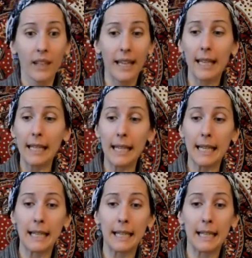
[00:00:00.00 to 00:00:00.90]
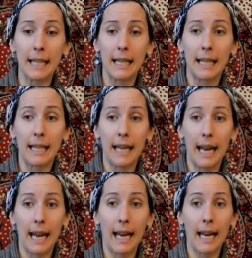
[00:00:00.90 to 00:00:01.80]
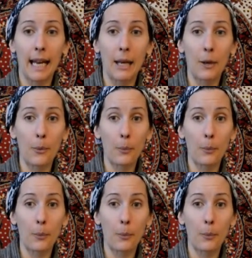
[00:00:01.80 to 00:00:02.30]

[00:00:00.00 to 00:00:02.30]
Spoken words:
It is a